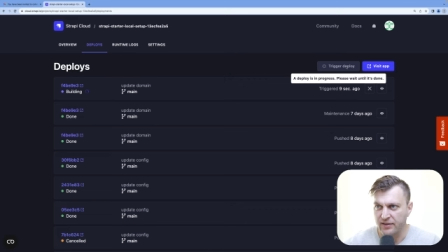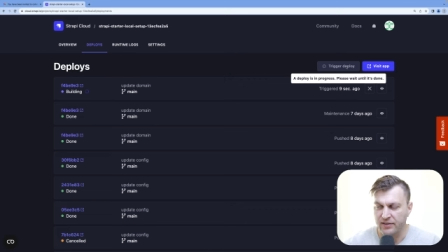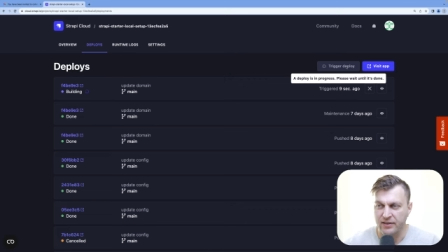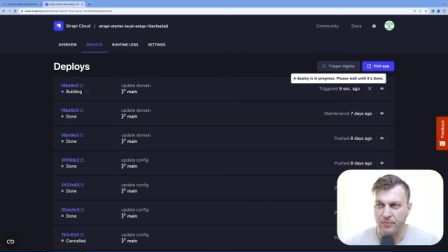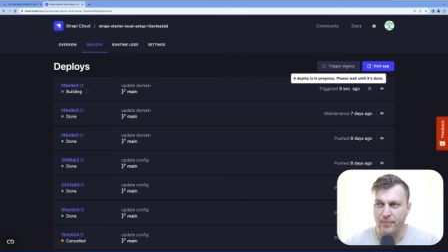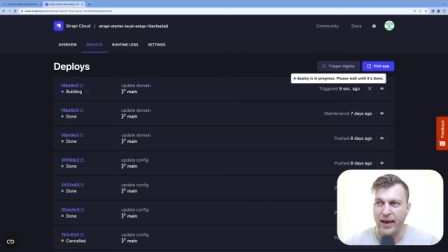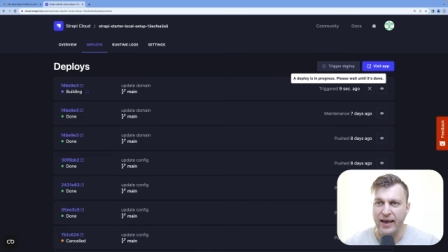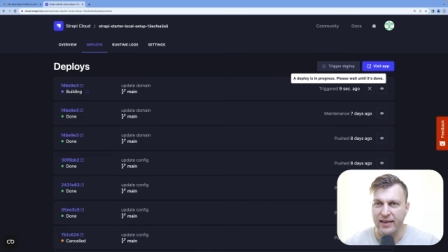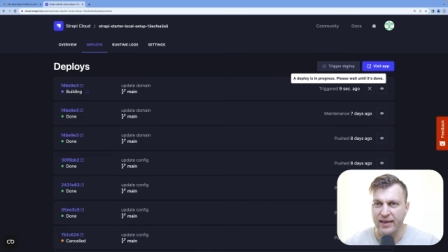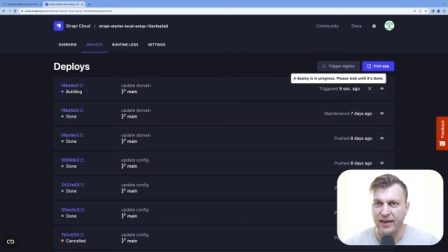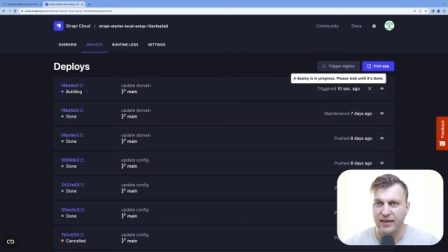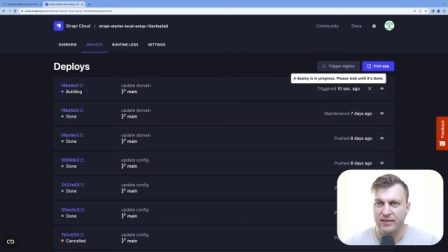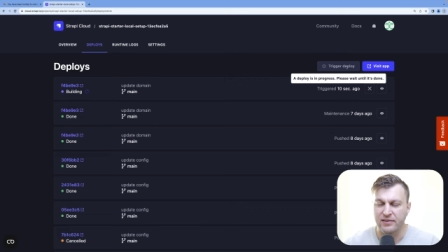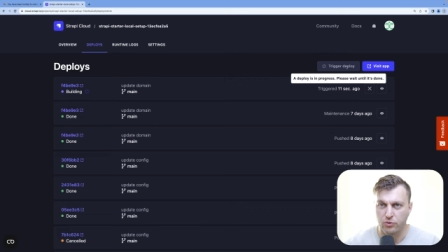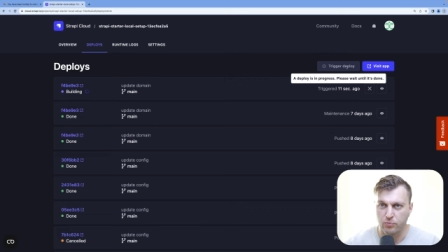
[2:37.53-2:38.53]
the
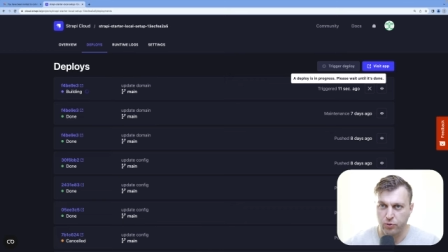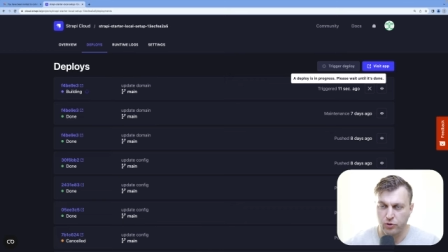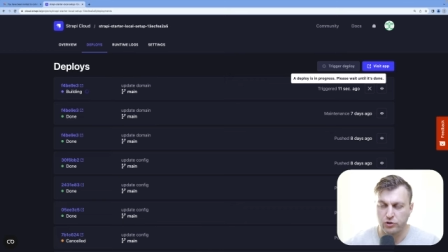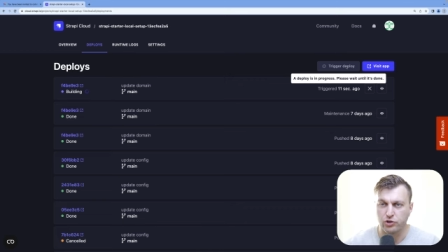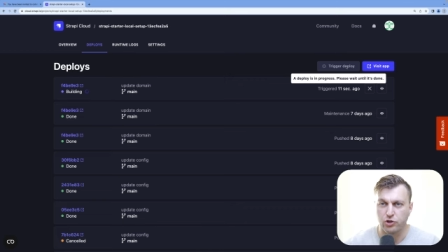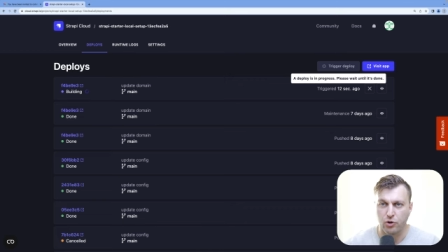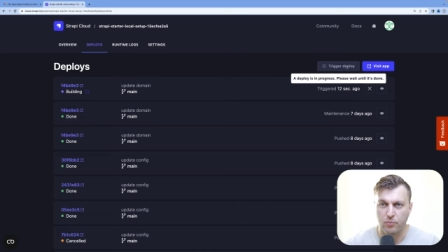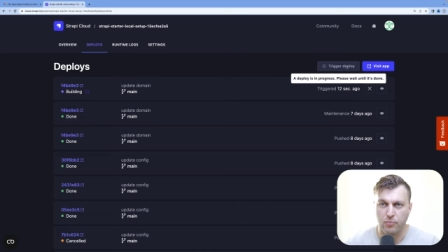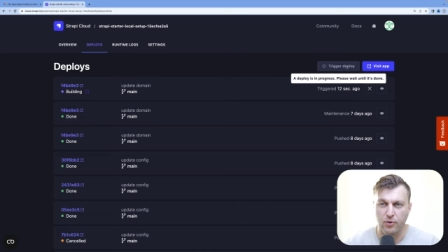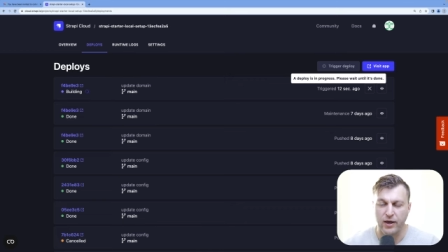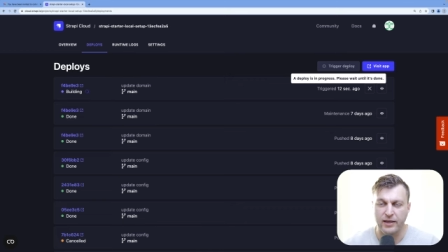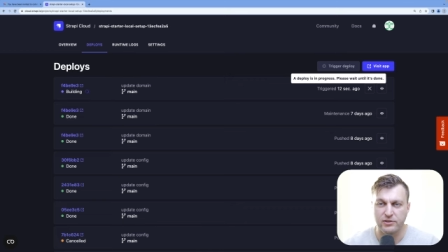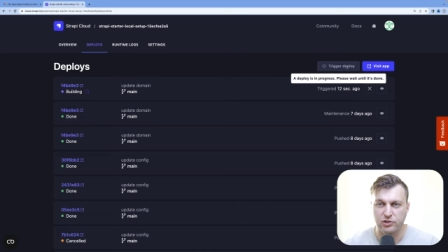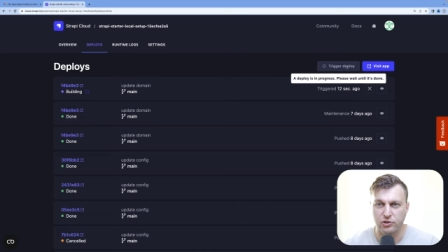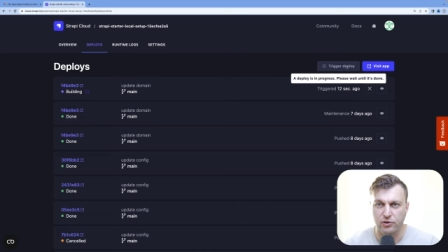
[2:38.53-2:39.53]
backend, push your
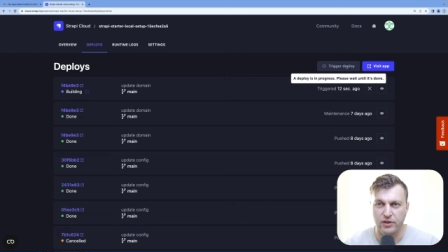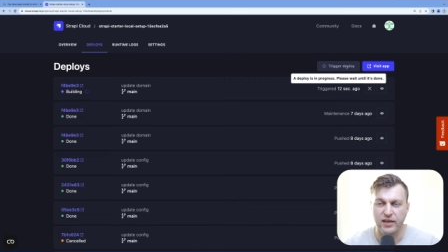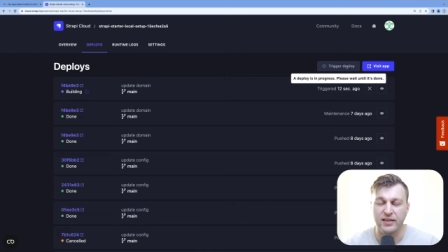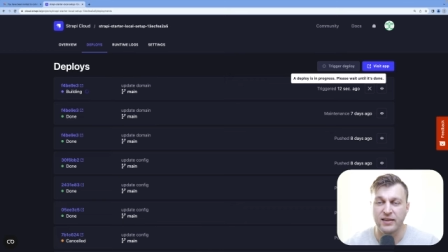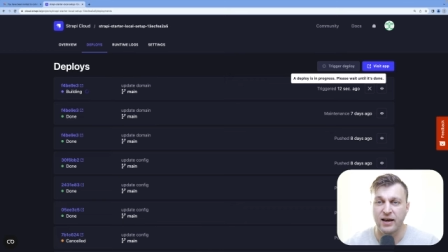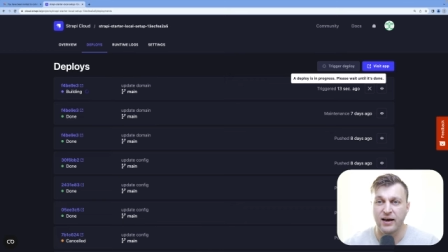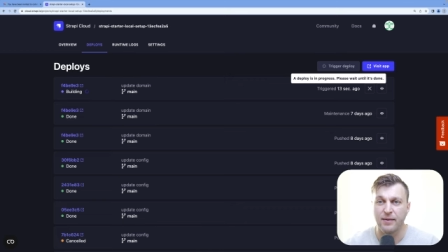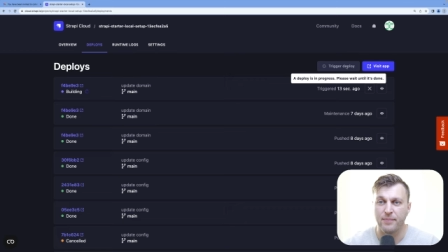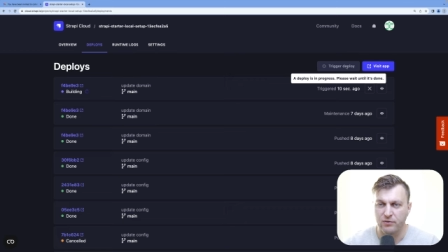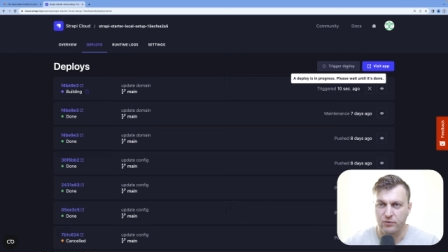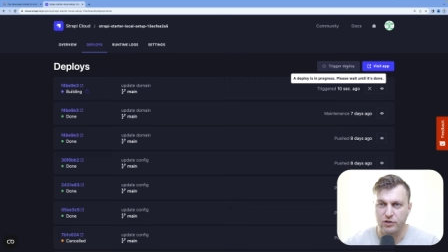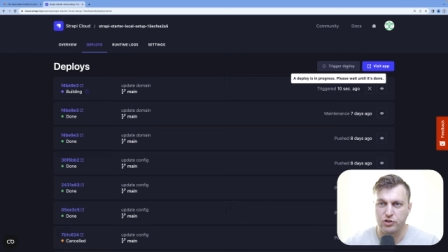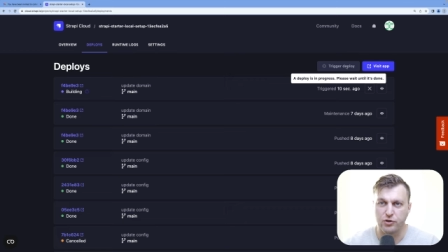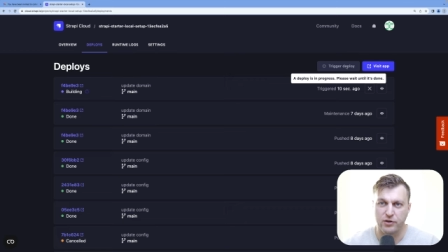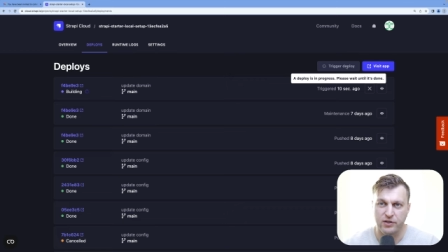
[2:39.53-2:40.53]
branch to GitHub,
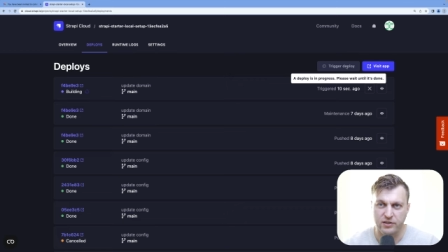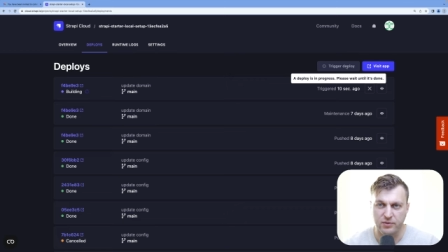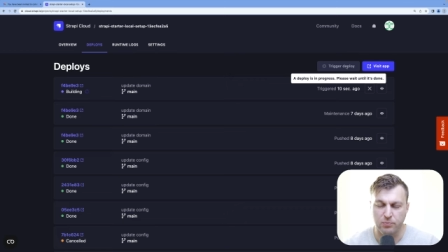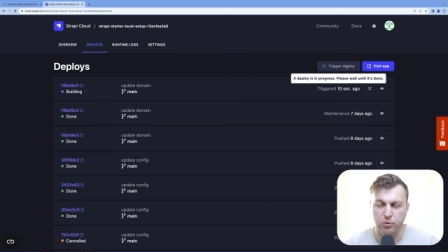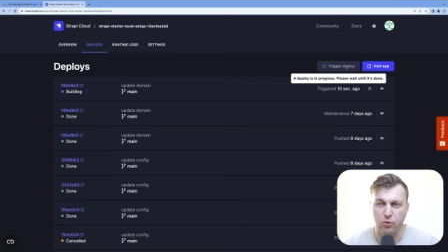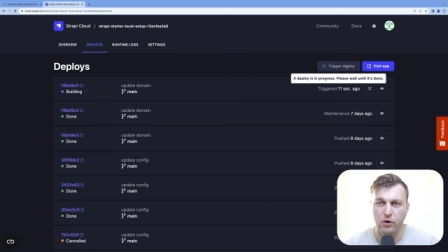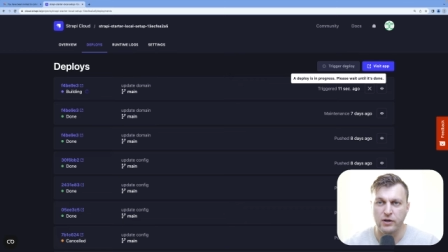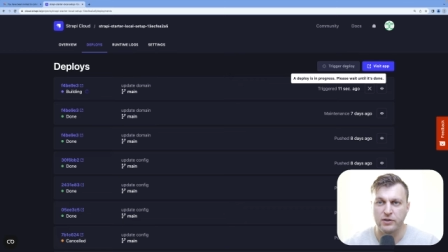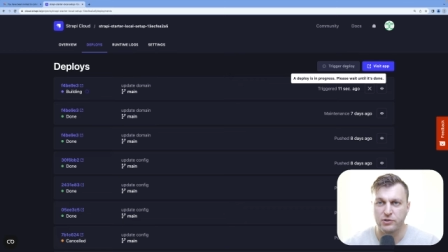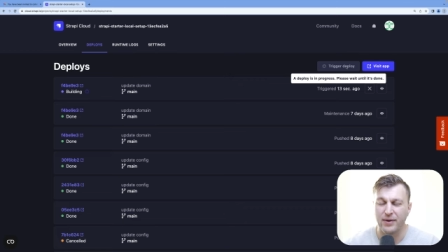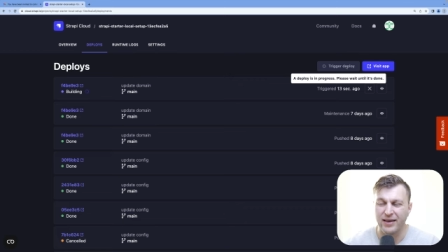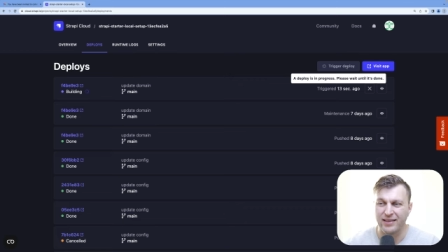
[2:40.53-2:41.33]
retrigger deploys,